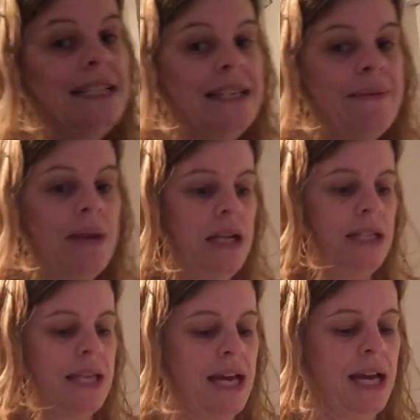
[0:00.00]
similar
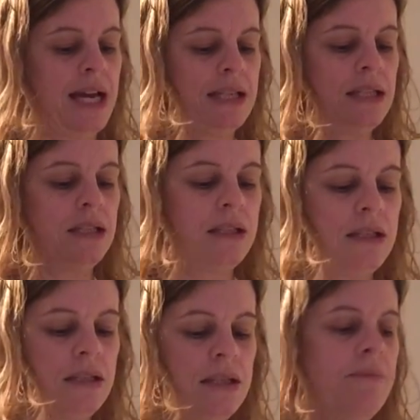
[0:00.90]
to that,
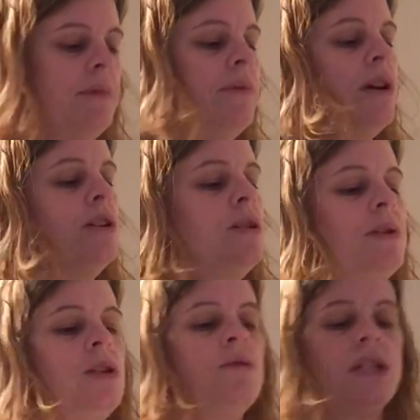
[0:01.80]
but we're going to
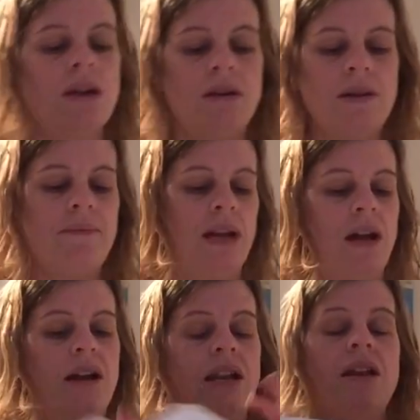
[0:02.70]
be using our number
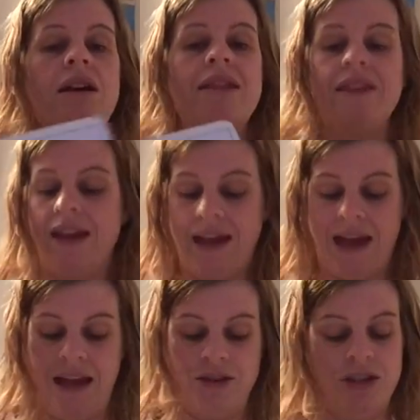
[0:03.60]
line, and I think
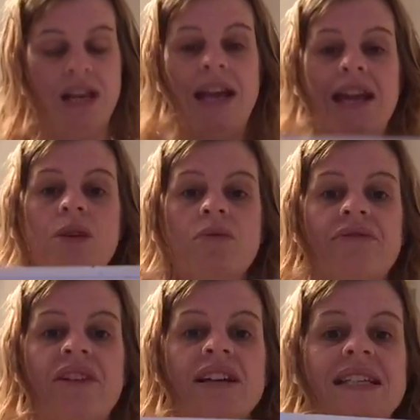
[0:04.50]
actually you will
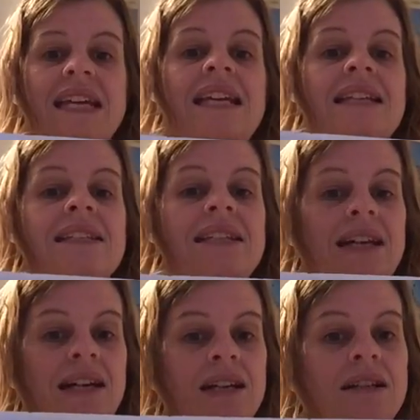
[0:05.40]
find it
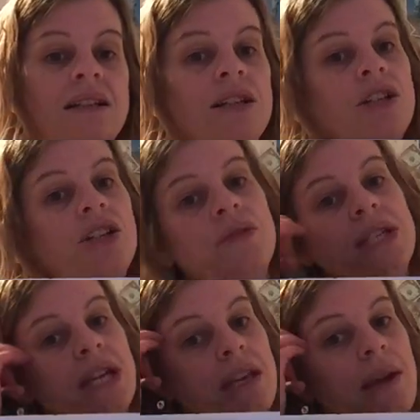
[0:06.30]
easier
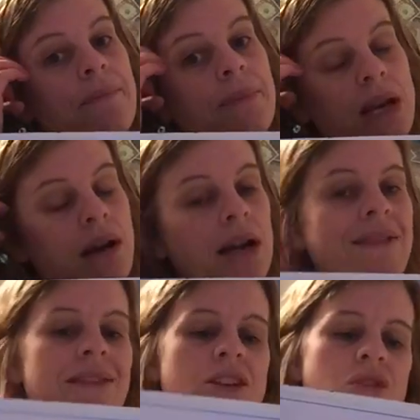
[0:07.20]
using a number
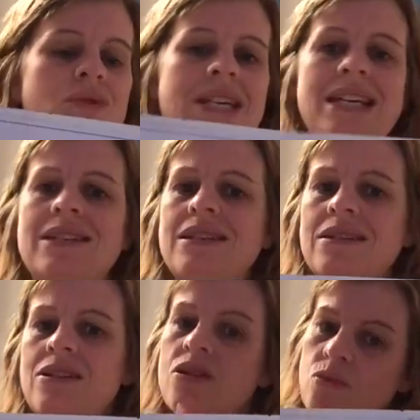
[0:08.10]
line than you did
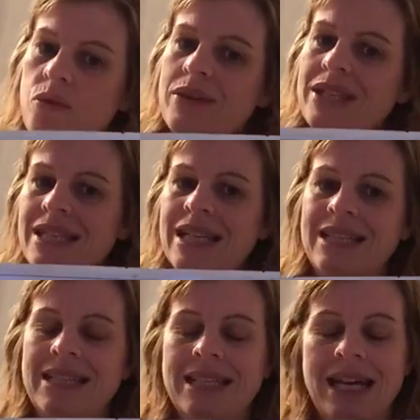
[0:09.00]
what we did
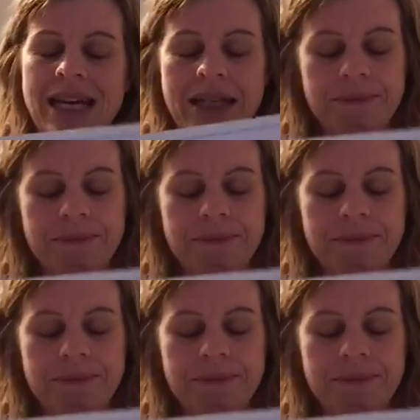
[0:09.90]
yesterday,